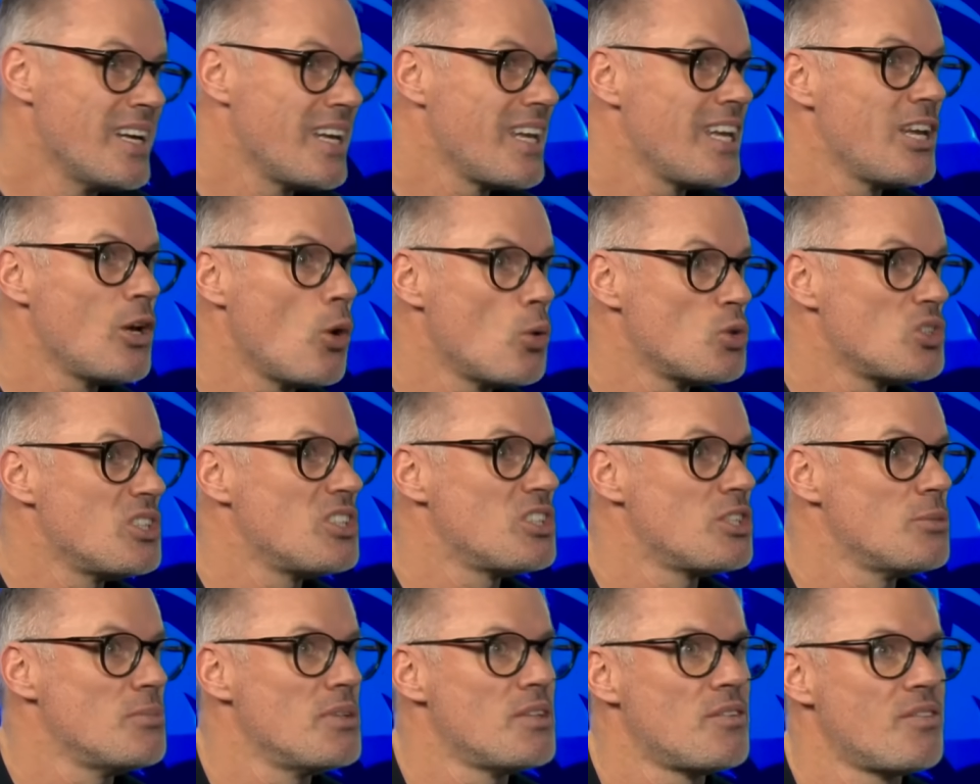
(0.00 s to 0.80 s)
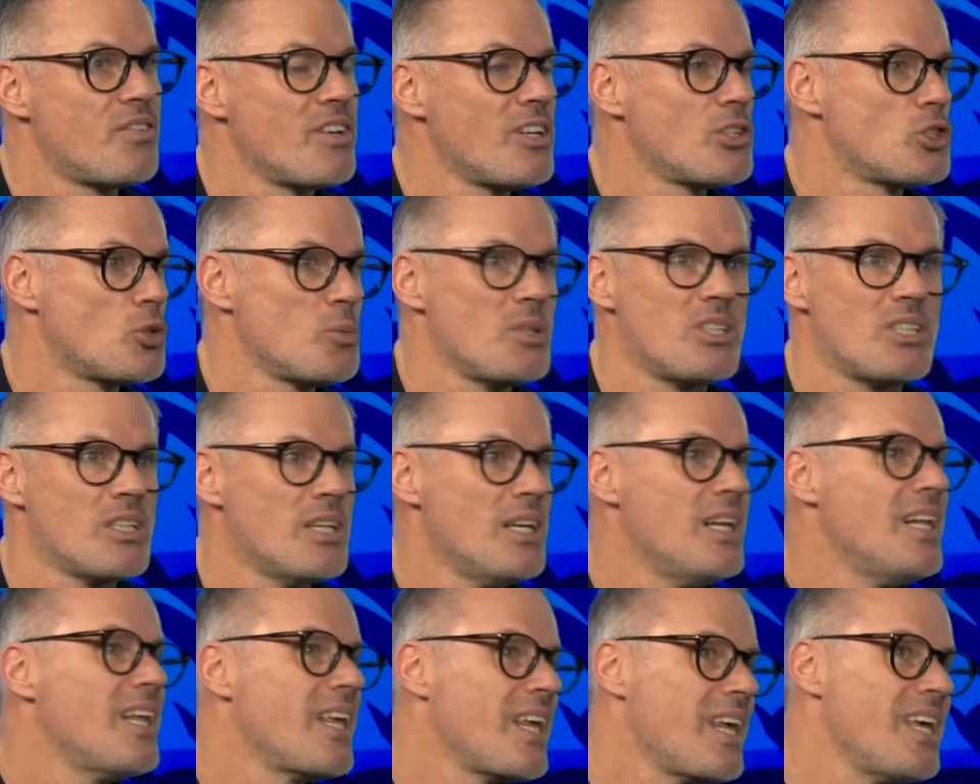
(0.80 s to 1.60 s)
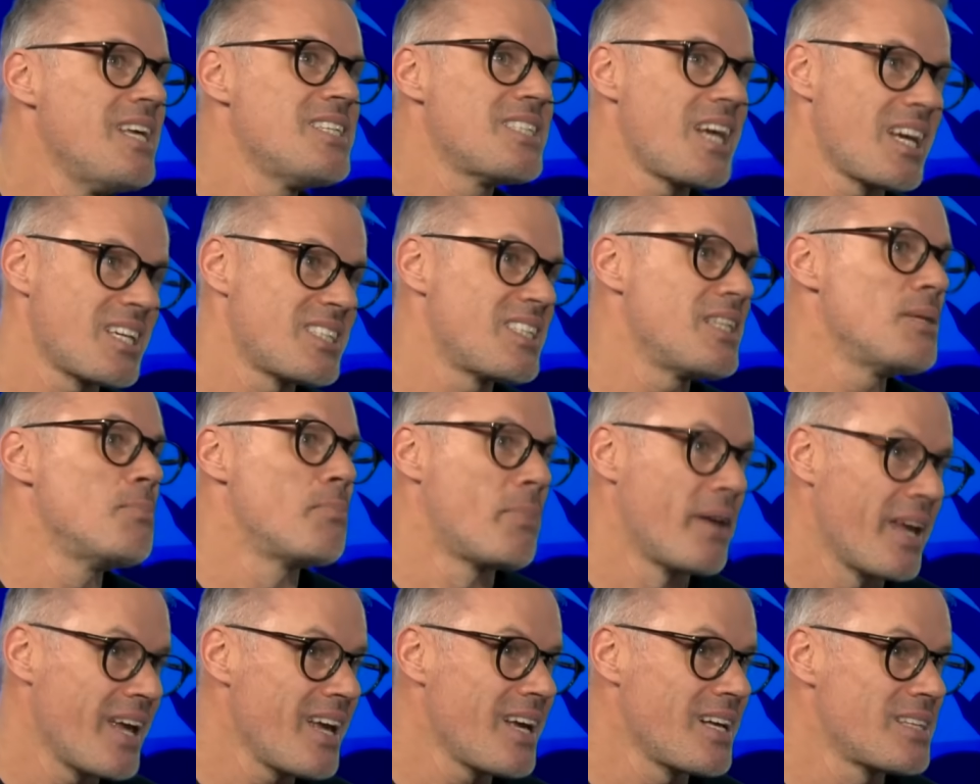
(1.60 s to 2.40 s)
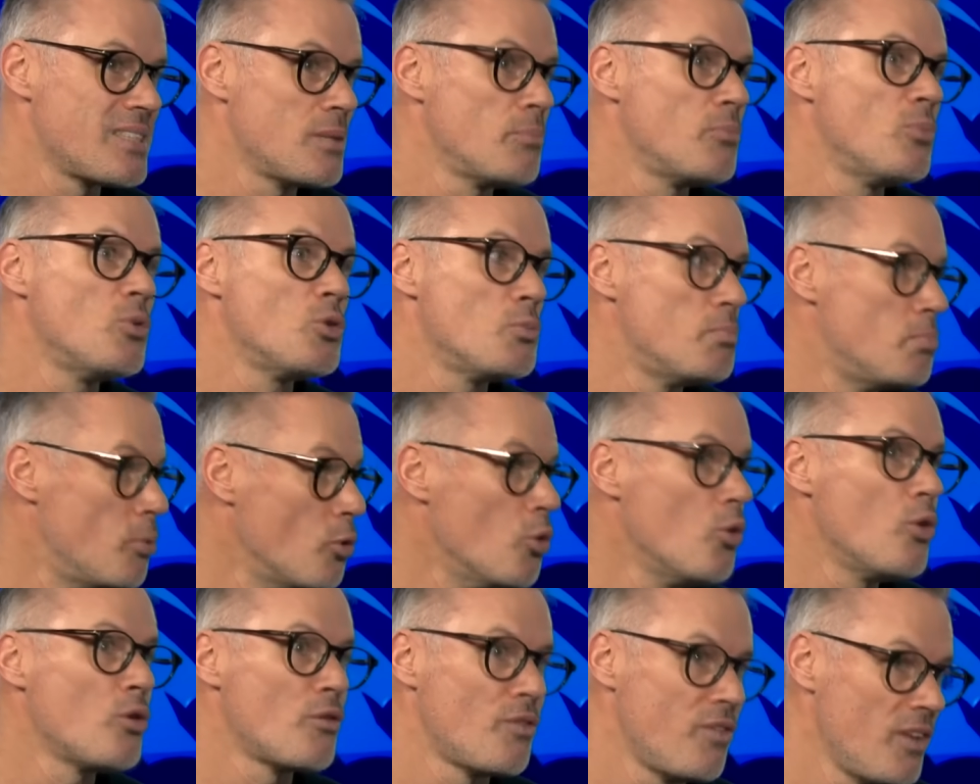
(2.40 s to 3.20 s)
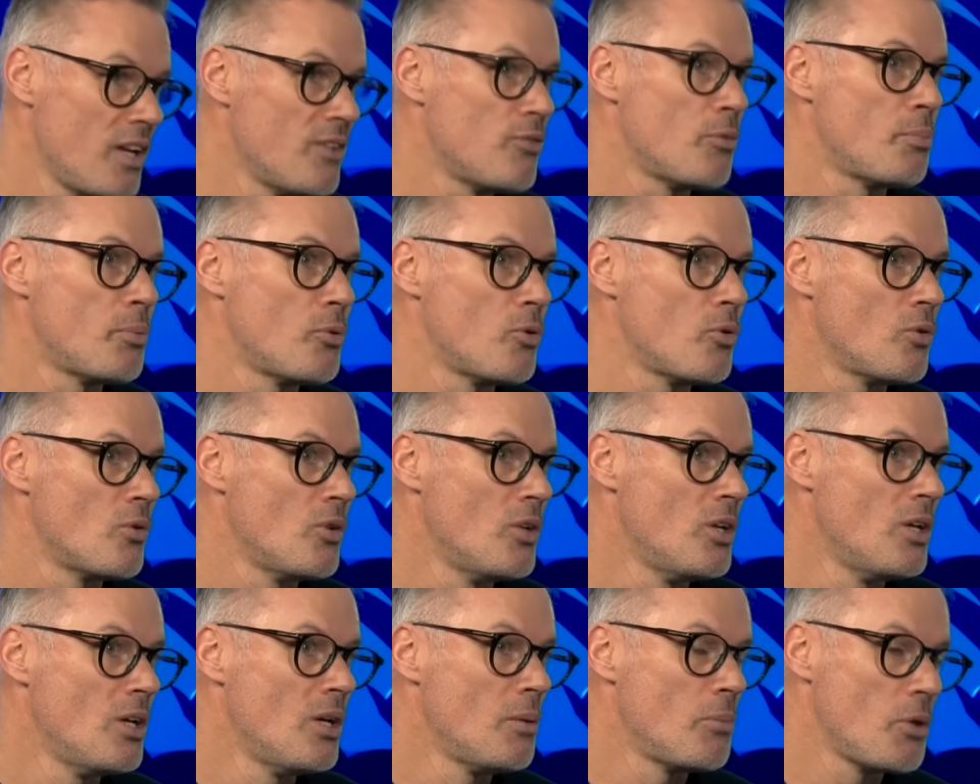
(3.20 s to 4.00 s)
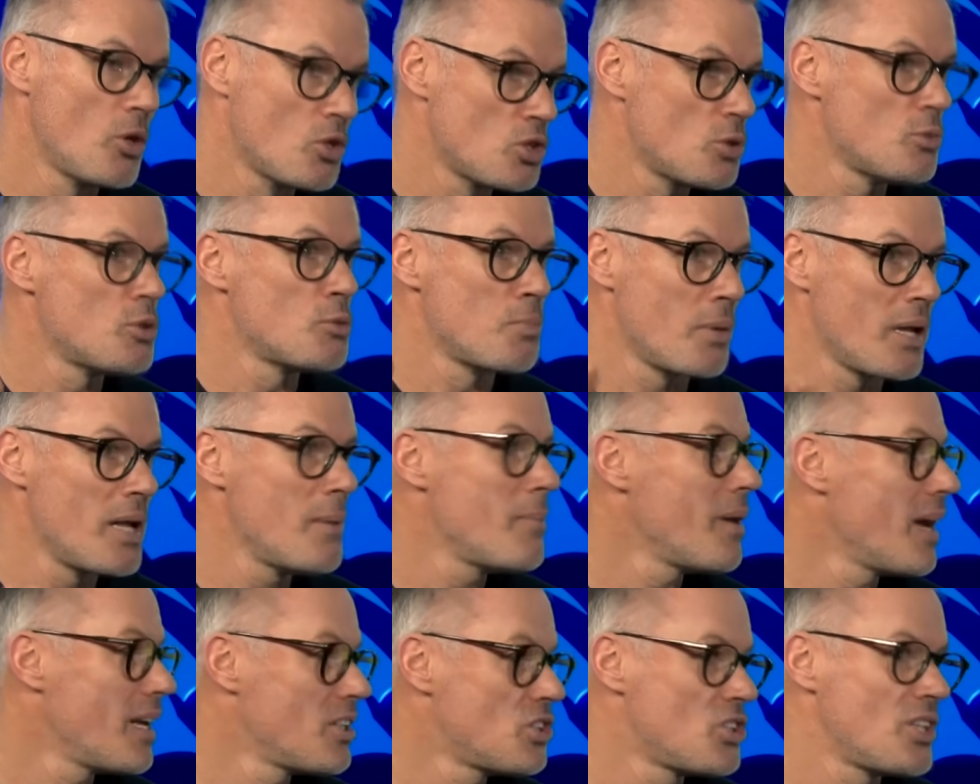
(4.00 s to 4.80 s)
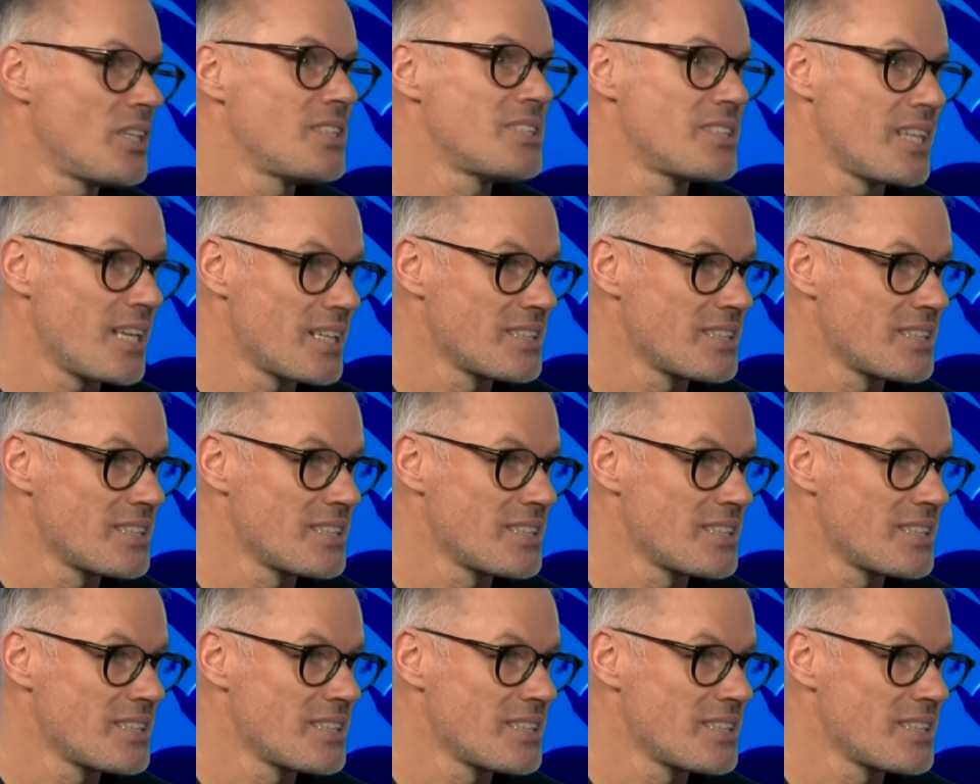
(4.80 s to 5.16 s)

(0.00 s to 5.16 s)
He goes into midfield. So he's actually picked and was bought for Liverpool because he was playing behind Trent